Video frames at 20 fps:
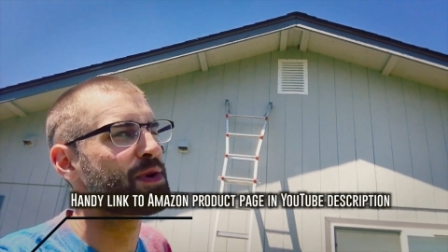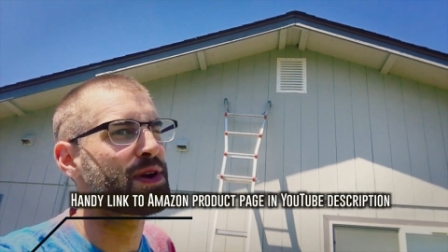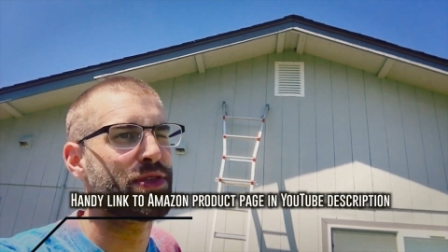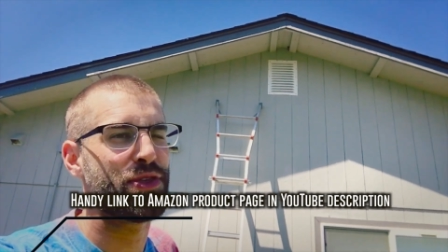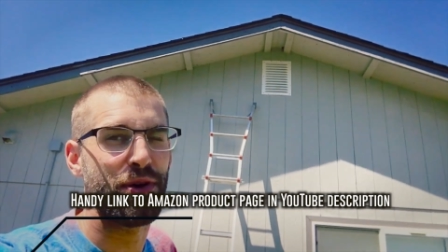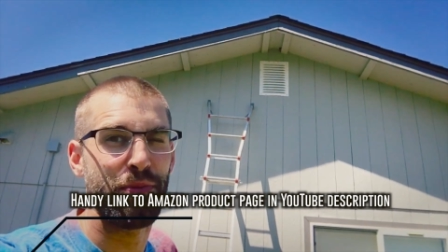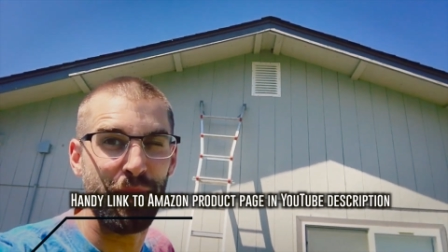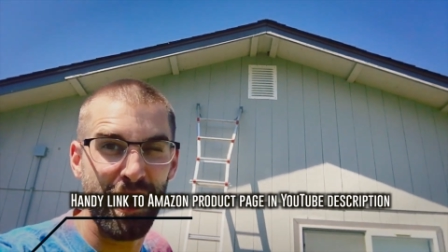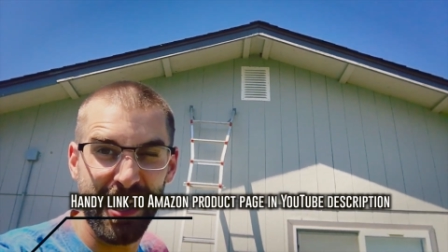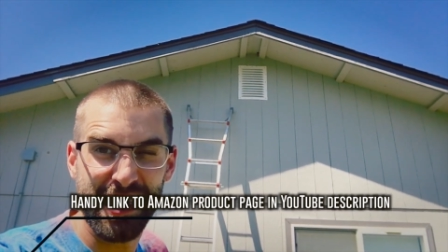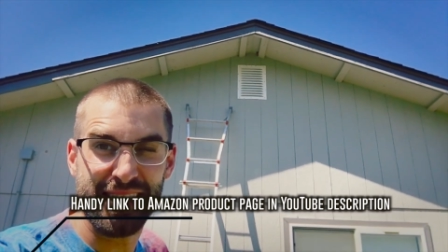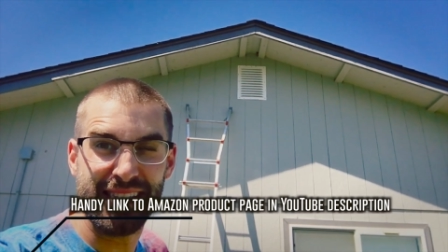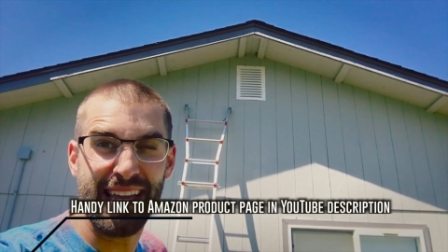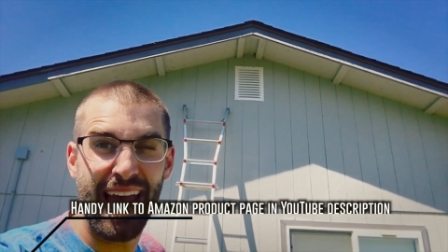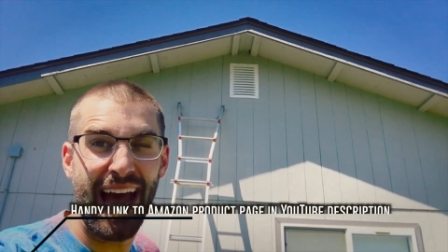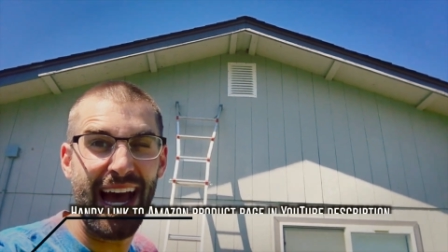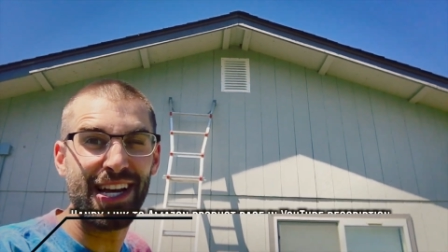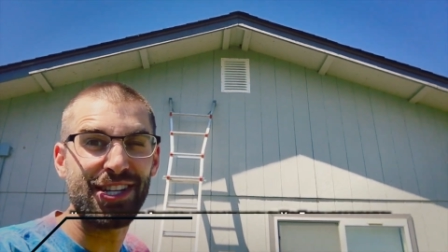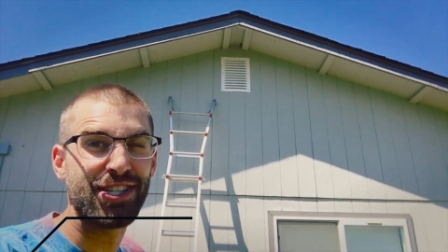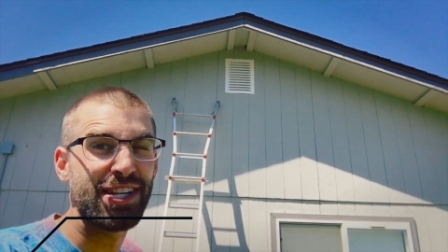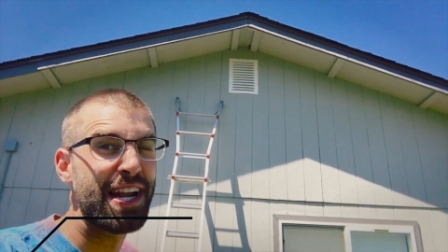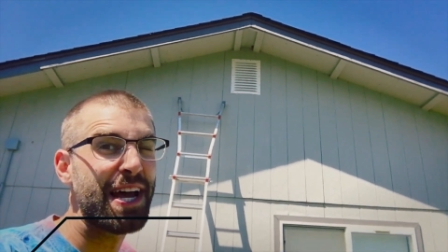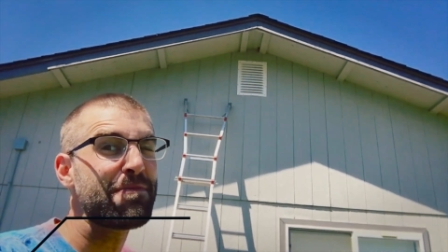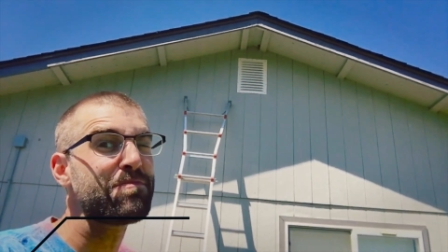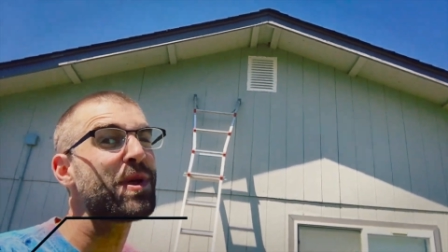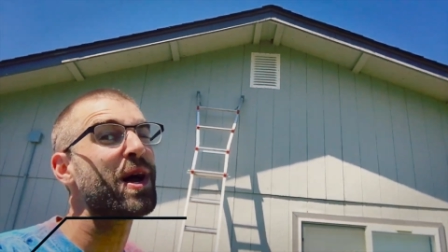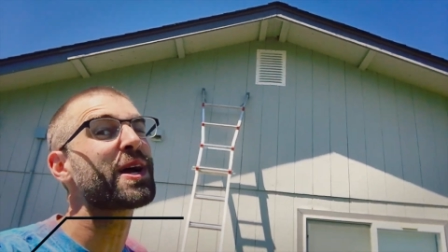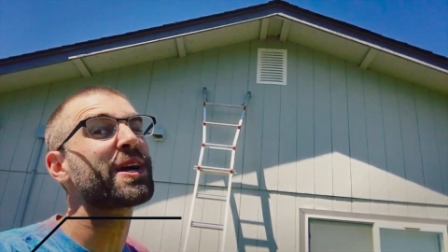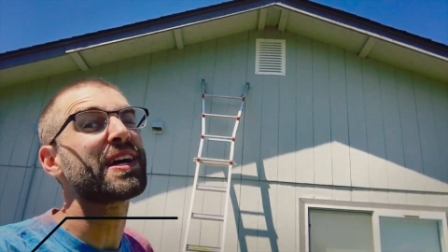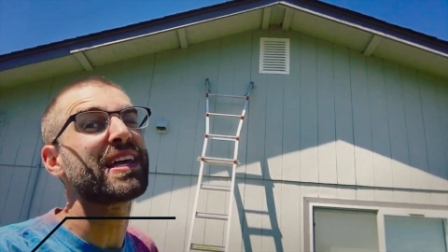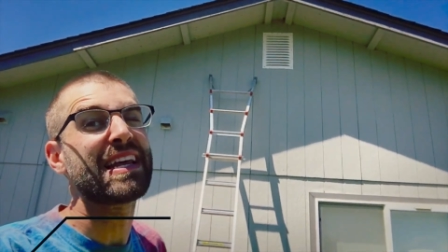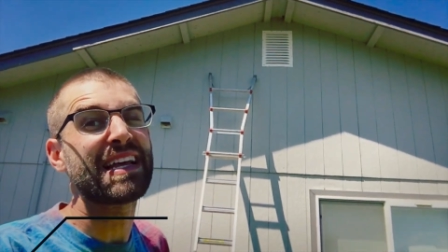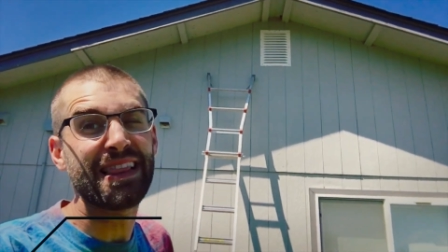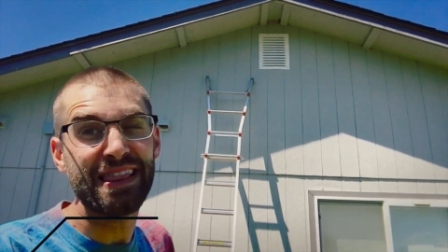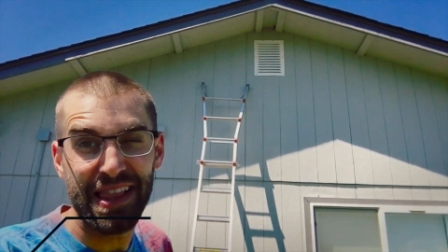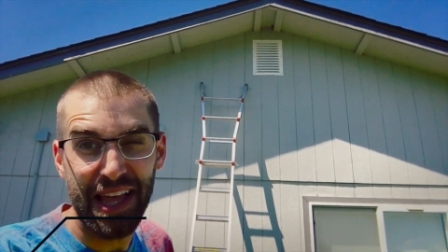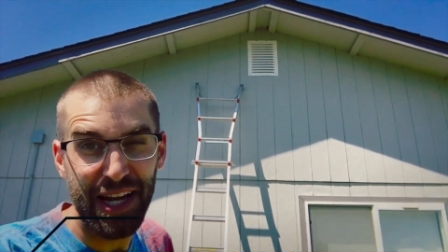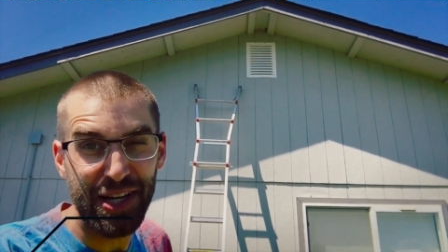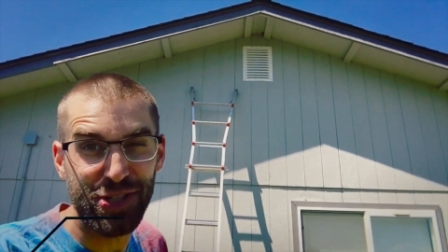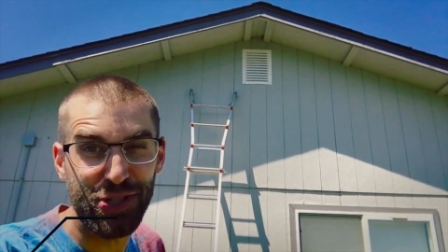with a mustache, and I'm not gonna
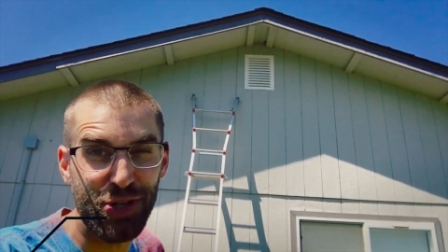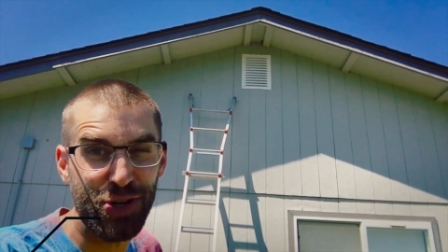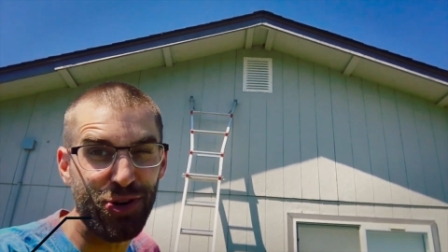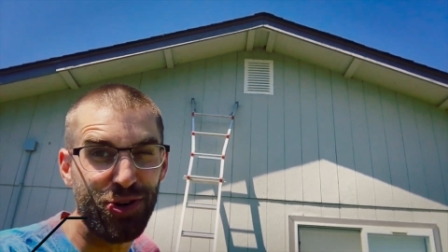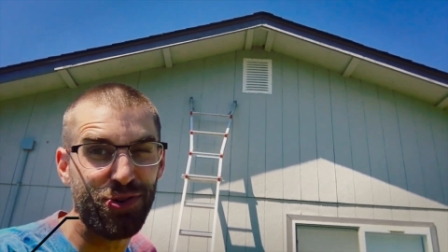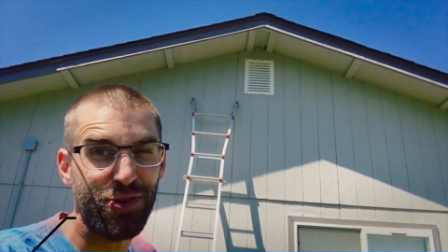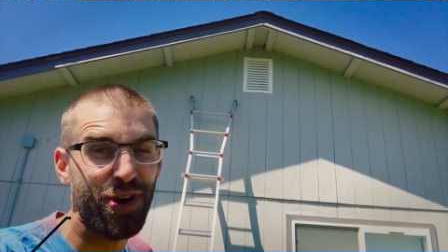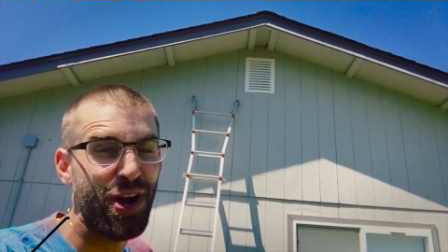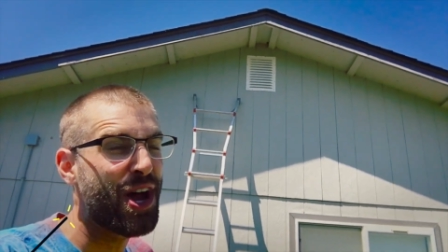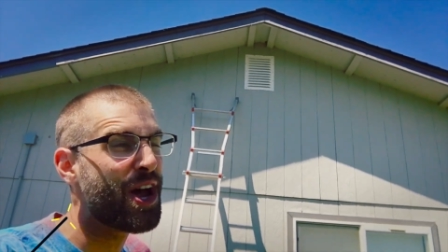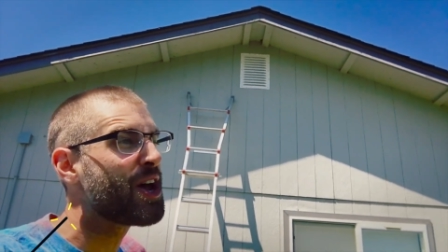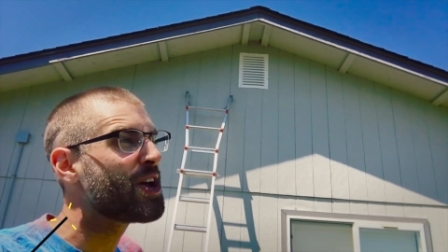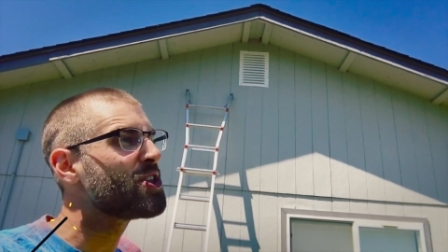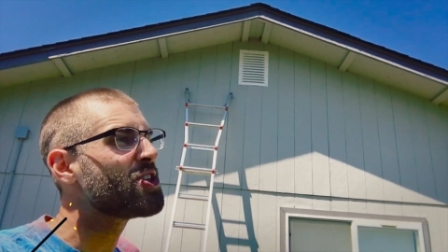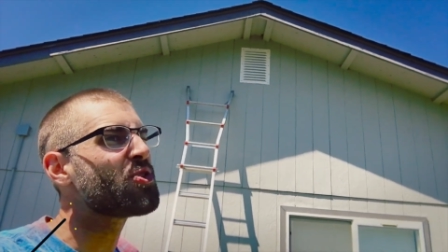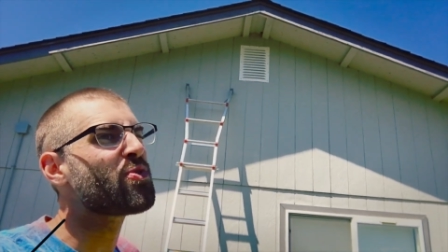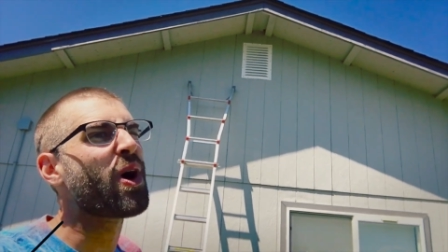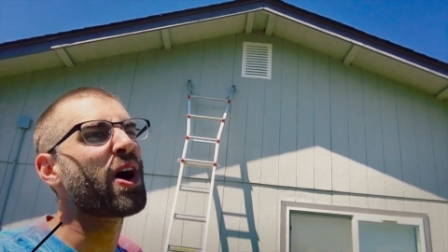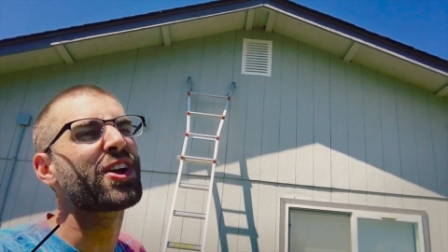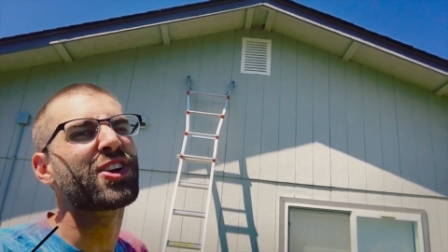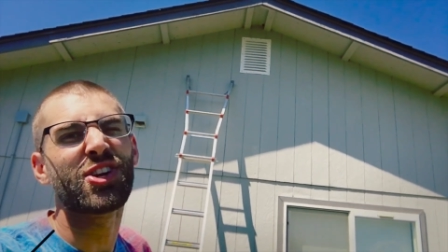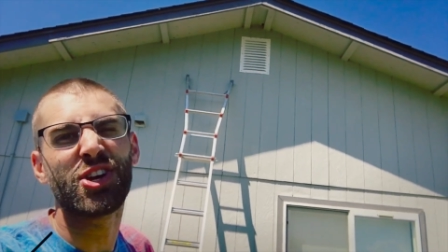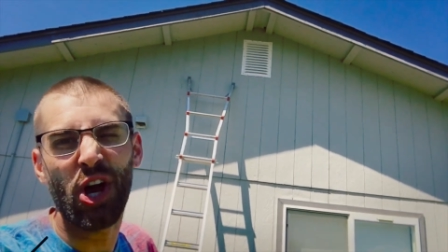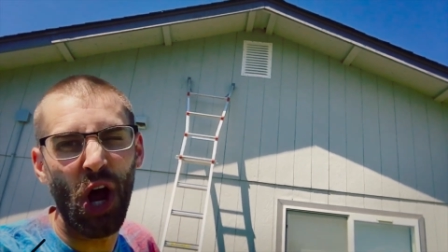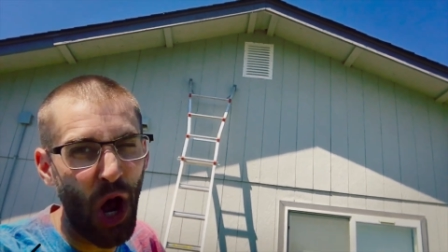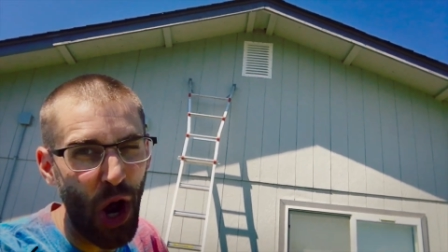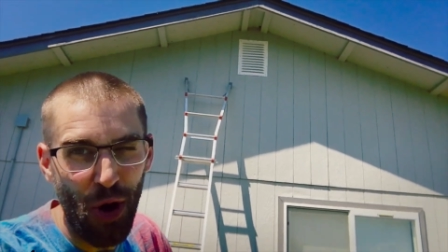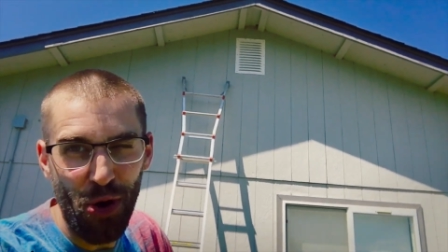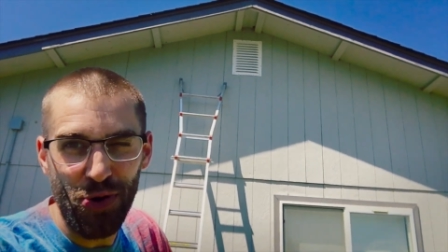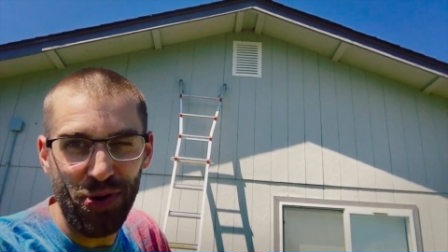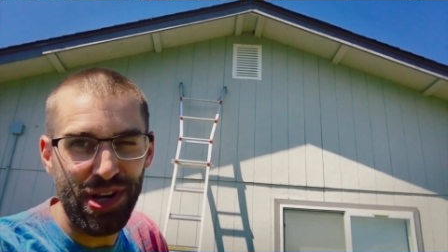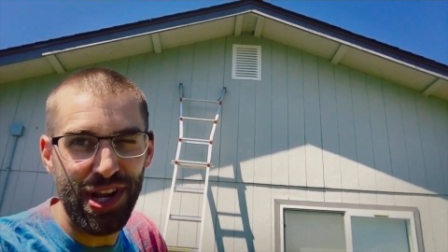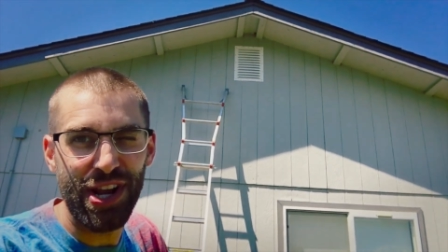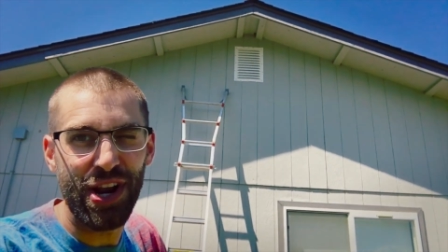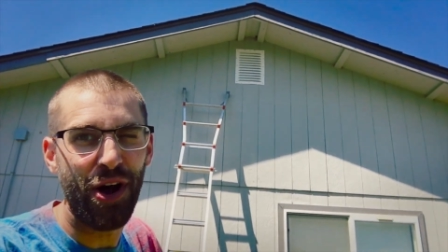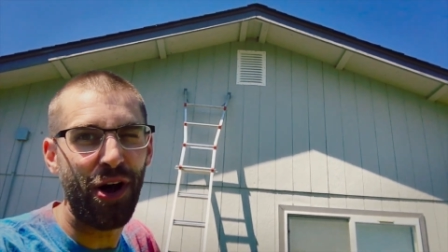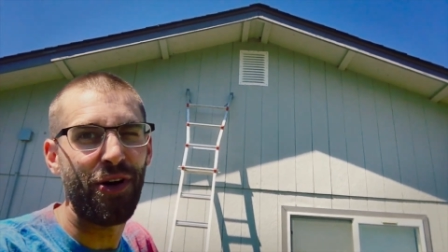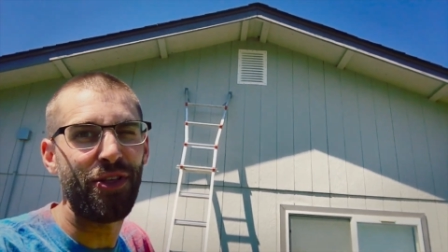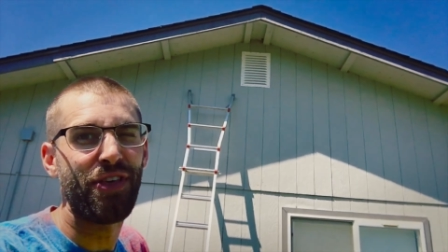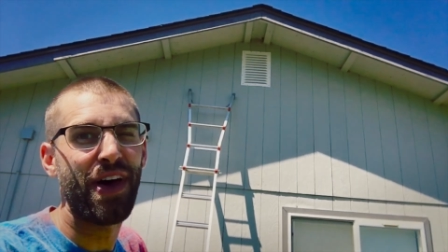lecture you on code
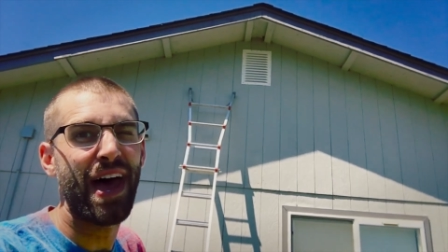and all